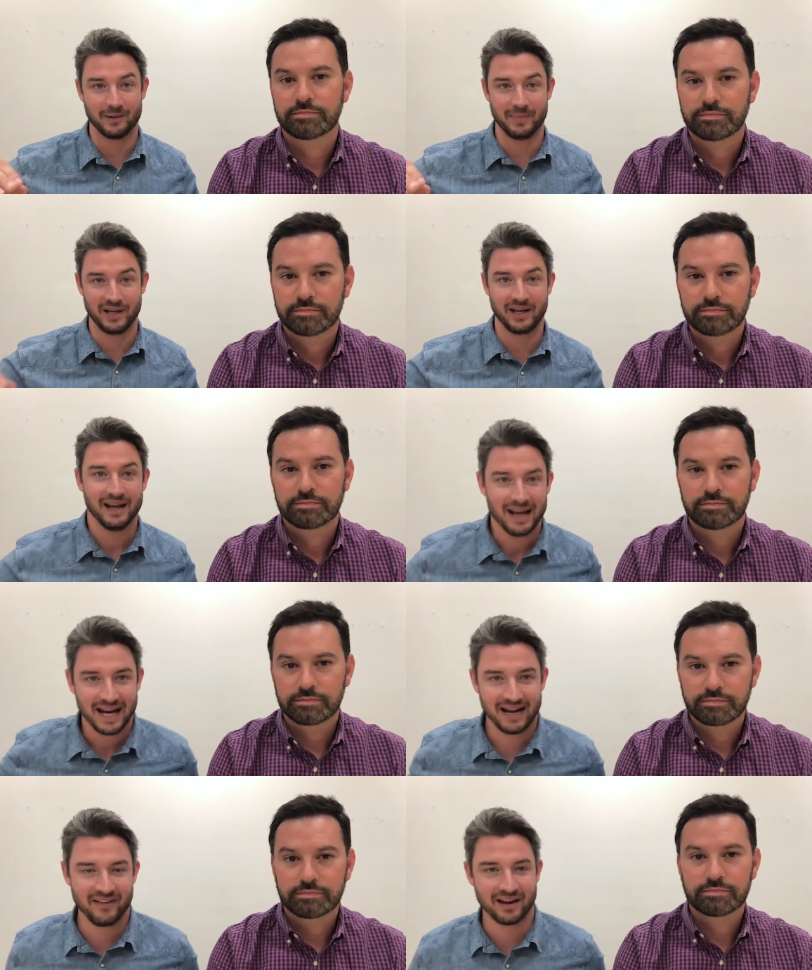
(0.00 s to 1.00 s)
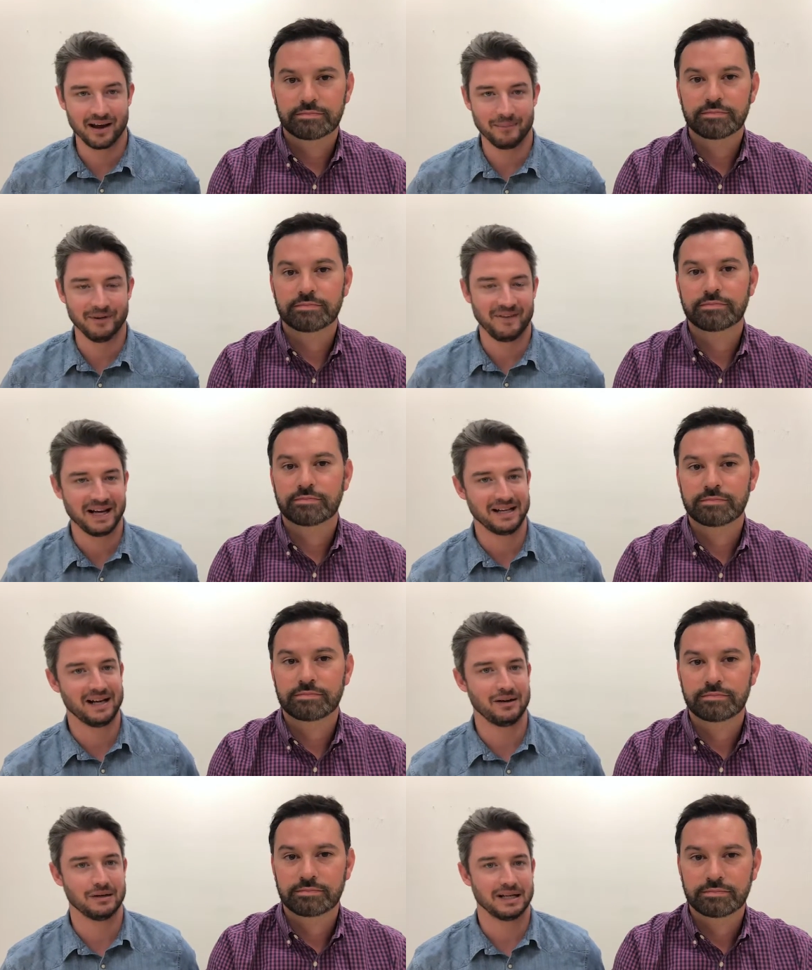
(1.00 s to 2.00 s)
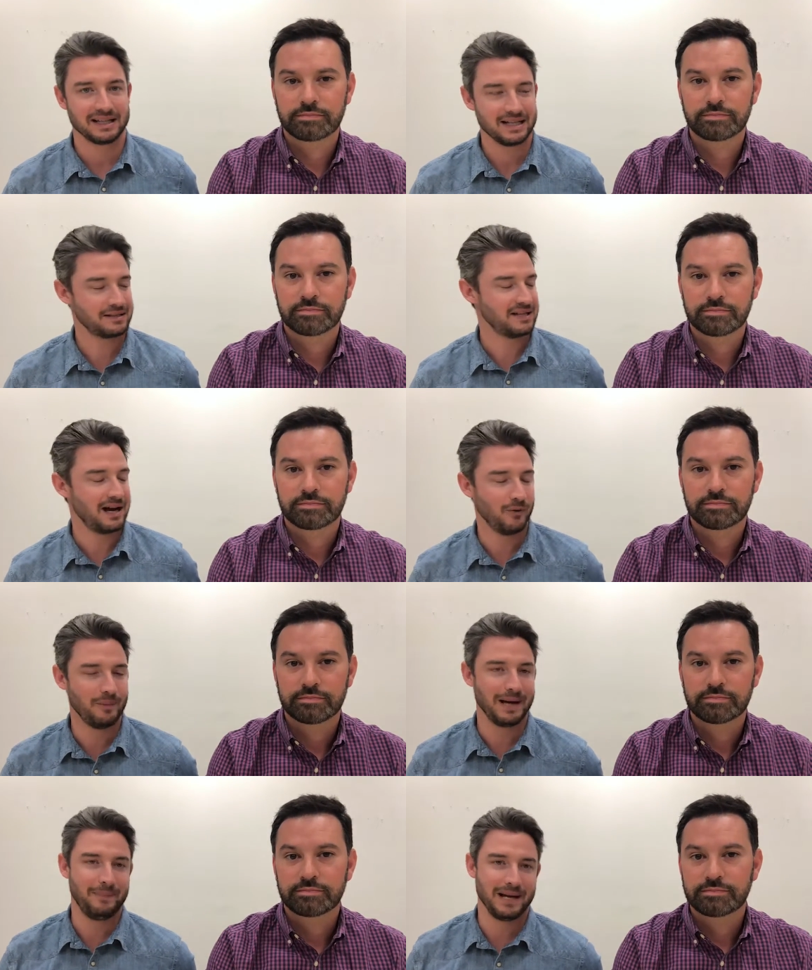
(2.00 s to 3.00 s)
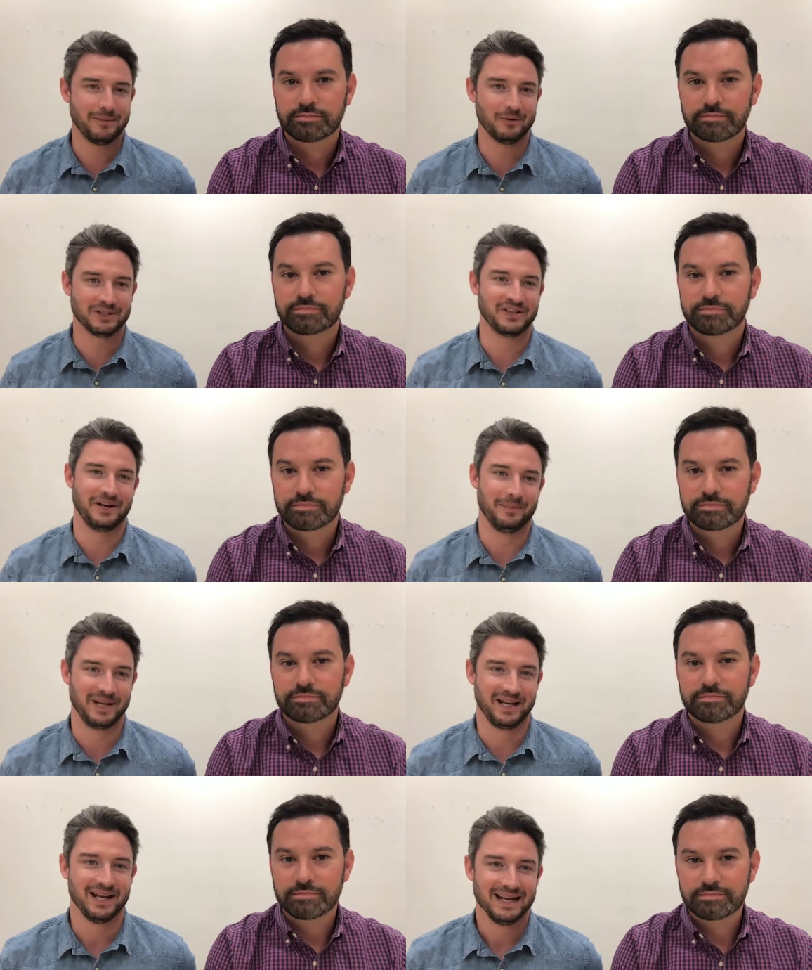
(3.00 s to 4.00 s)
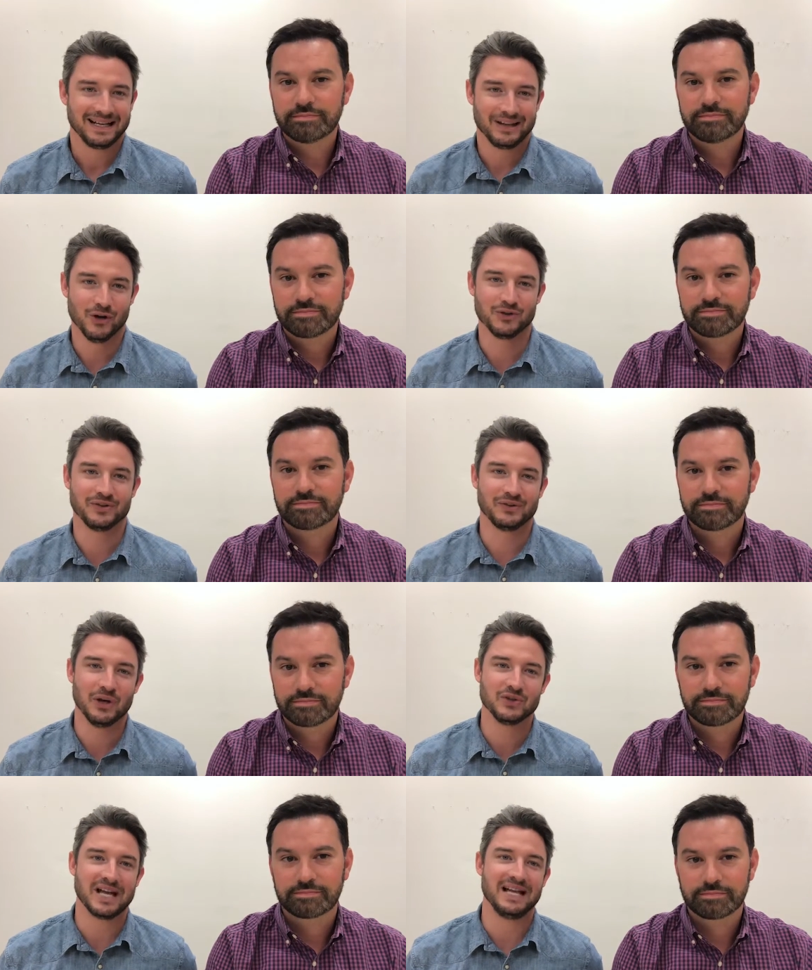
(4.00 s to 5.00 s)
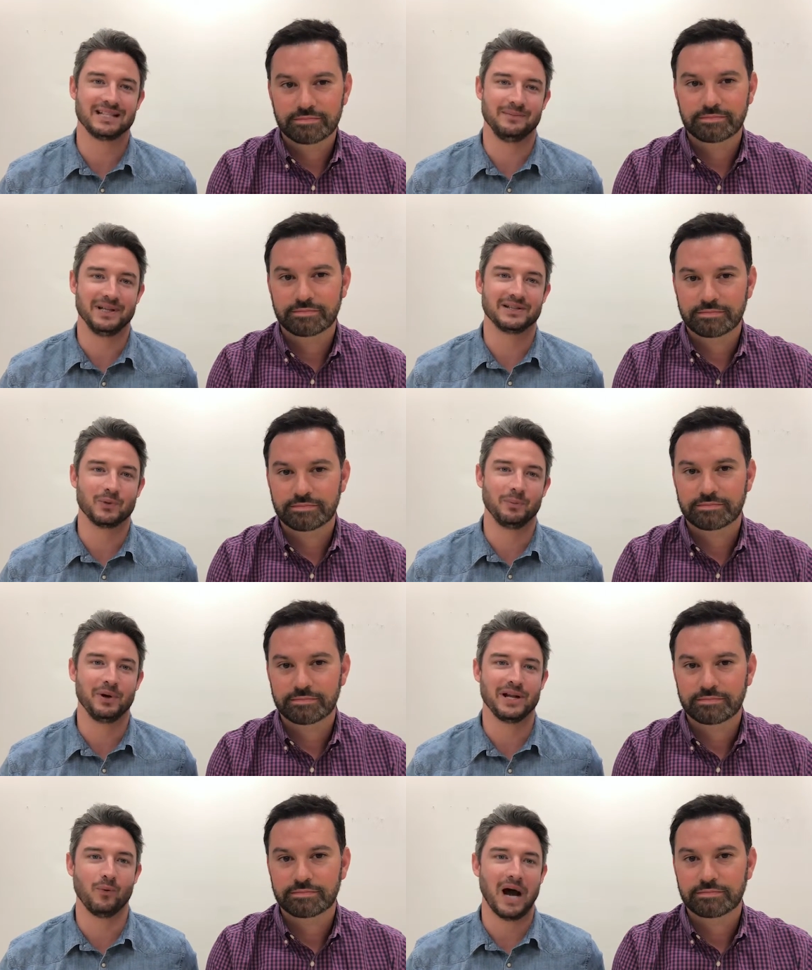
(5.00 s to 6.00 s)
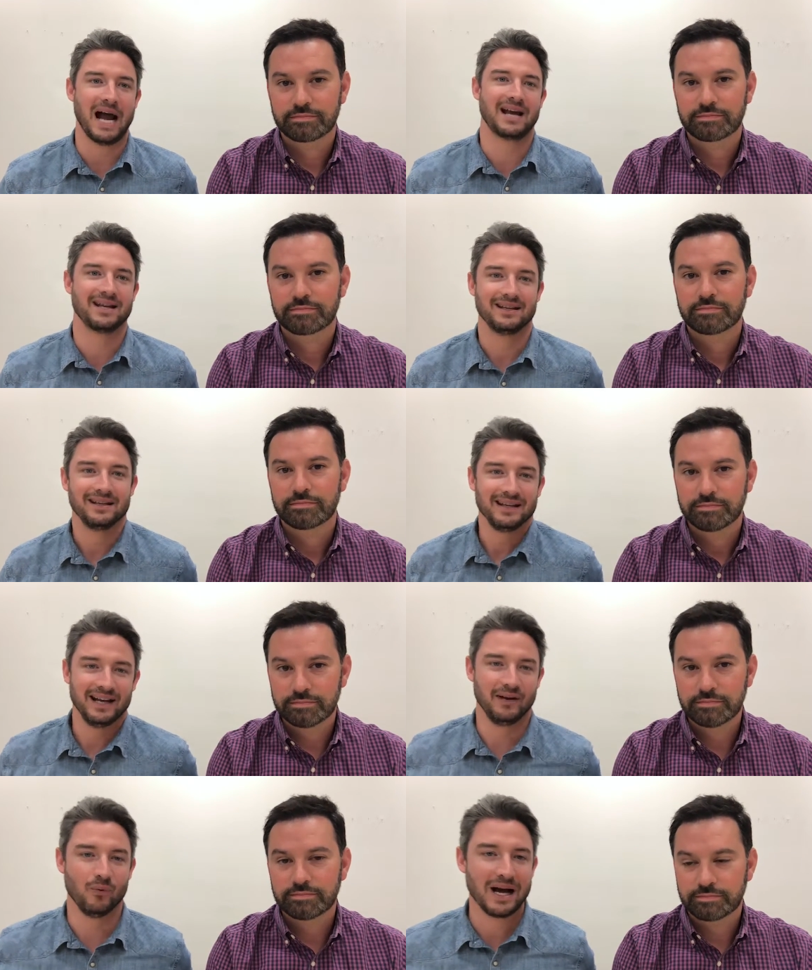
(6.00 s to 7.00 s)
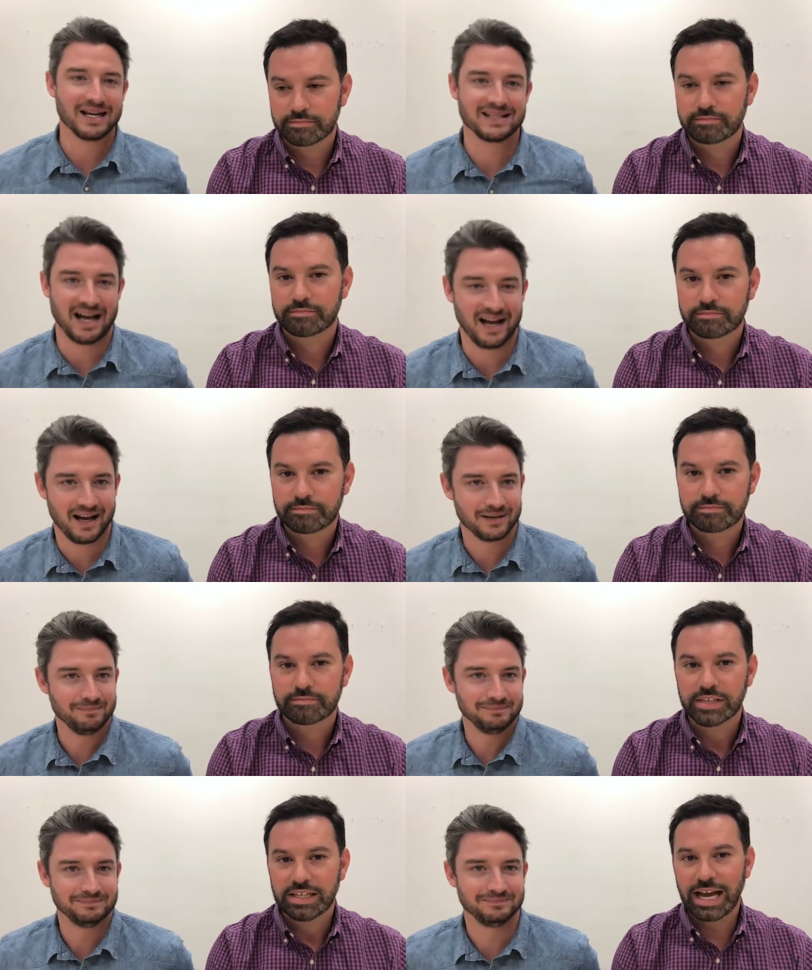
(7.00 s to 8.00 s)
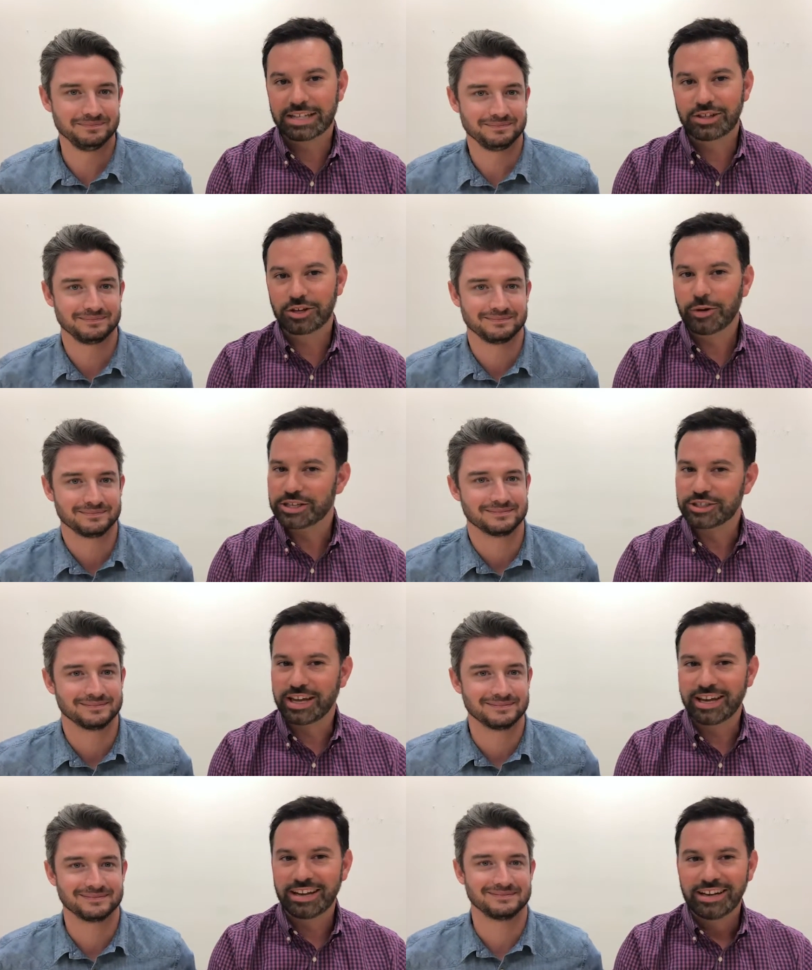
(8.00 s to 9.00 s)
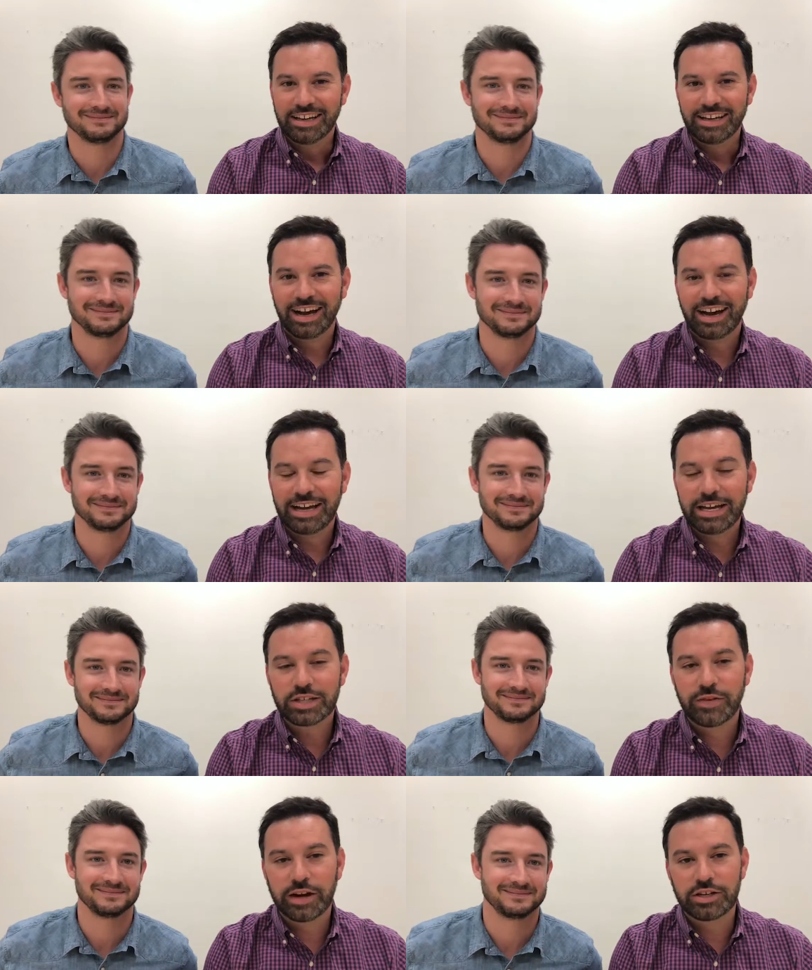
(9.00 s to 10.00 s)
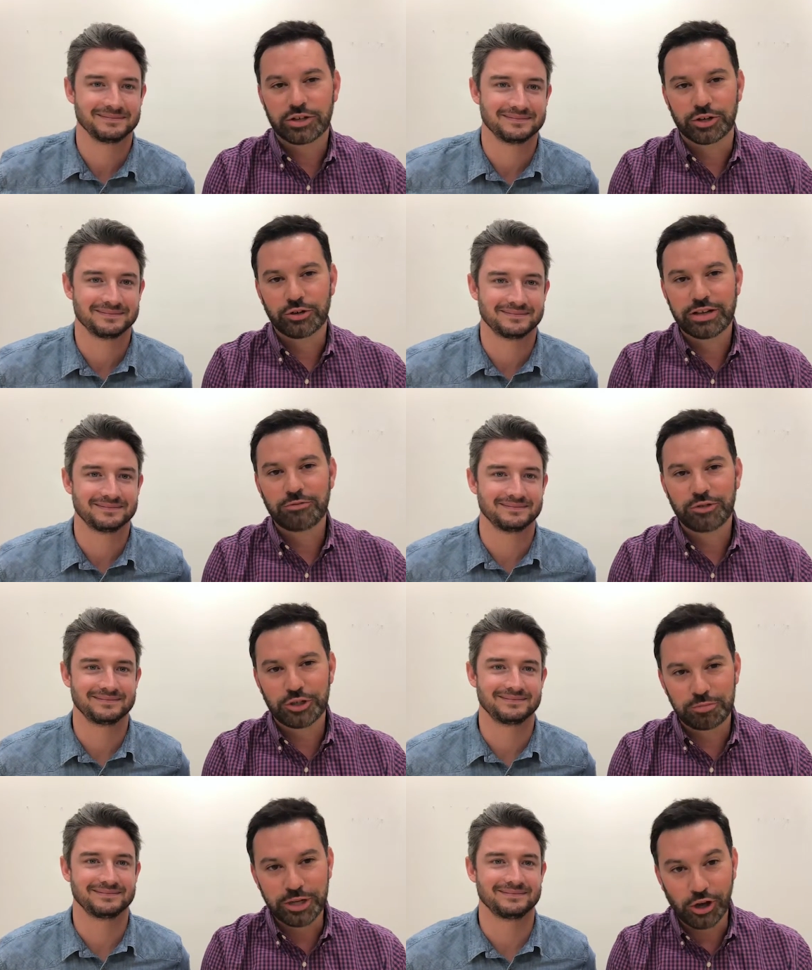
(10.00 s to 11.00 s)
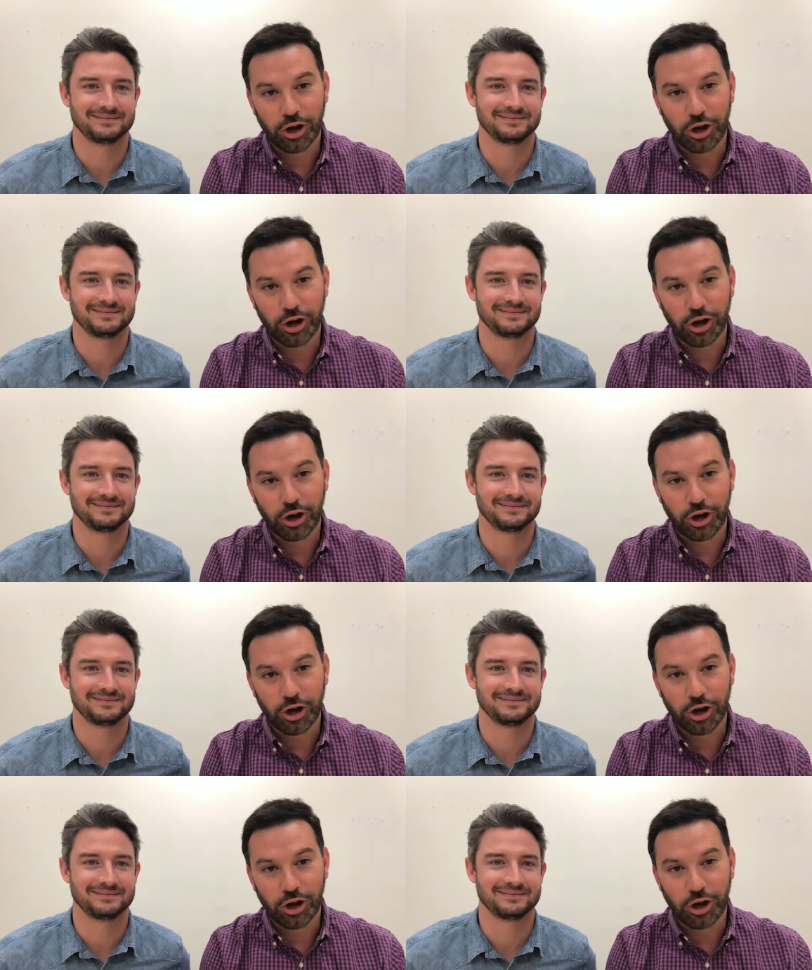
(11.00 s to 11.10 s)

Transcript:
Speaker 1: gonna be, and then come to find out that is not what my payment was gonna be. Mm -hmm. Those, those estimates
Speaker 2: were pretty whack. And why is that, Adam? That's a good question, Keenan. Uh, and it's very true. You should be